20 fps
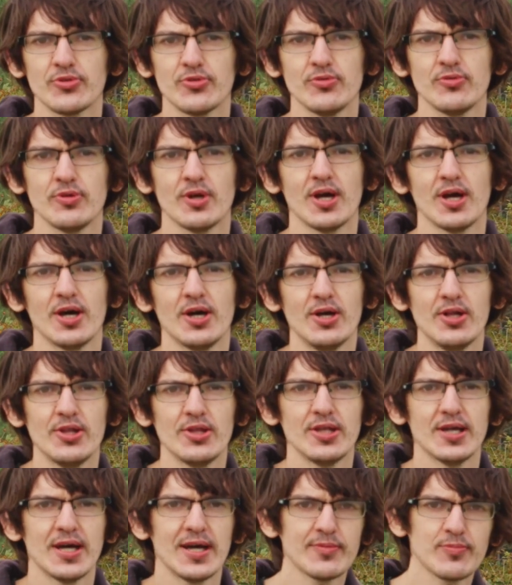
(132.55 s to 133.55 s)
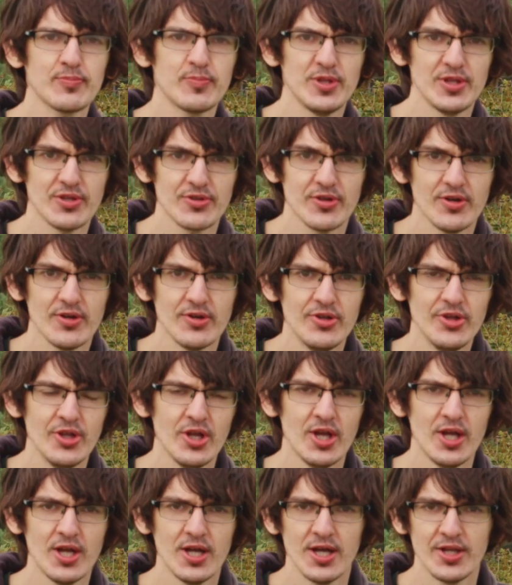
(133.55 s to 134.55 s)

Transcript: to actually have beach huts,